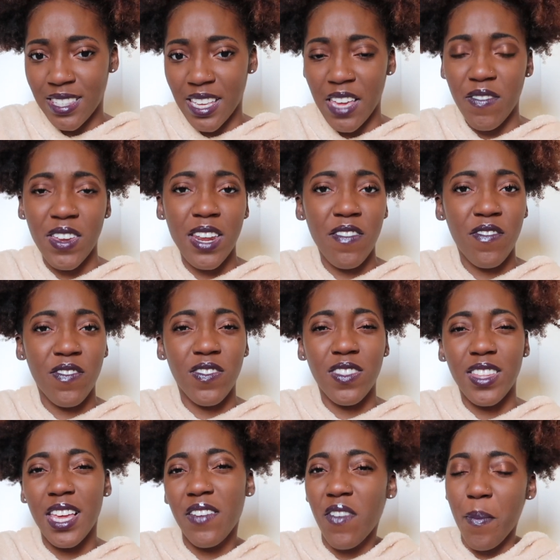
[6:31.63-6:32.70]

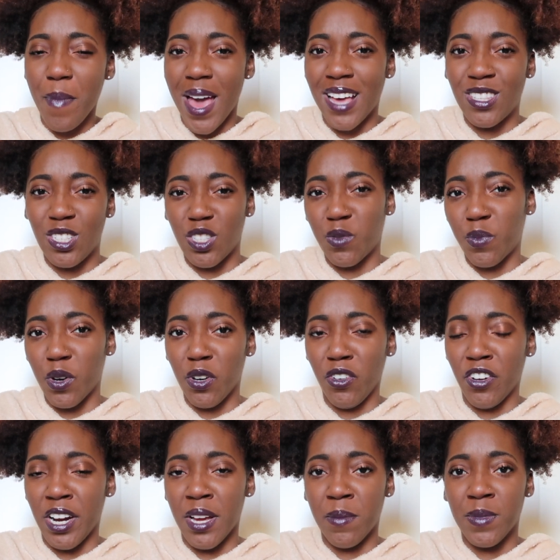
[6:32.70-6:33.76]
Even master's
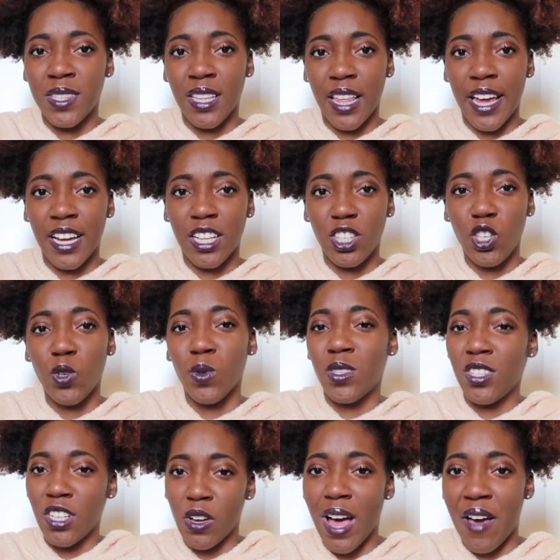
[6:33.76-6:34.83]
programs, like, you will
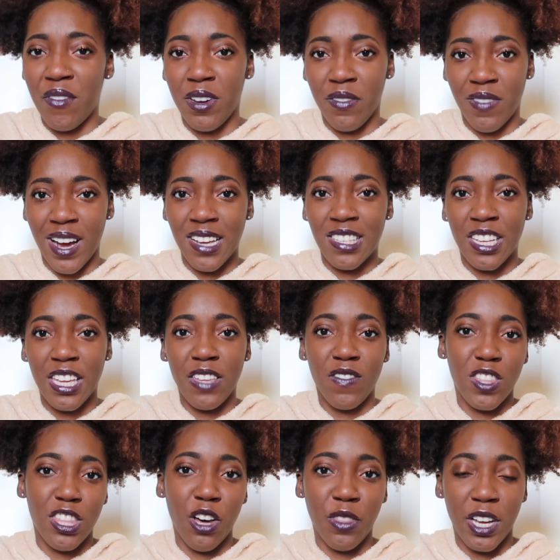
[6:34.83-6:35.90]
still have an advisor, even
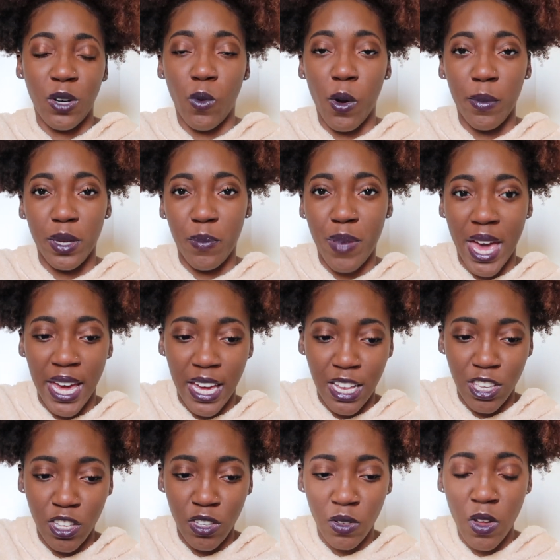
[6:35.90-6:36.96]
though they won't be paying
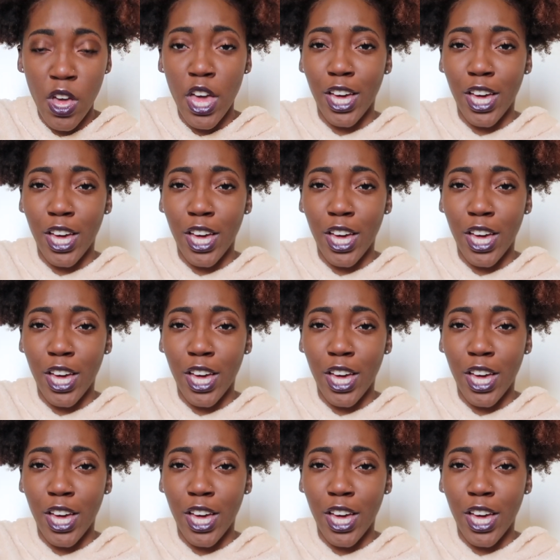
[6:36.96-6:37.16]
you,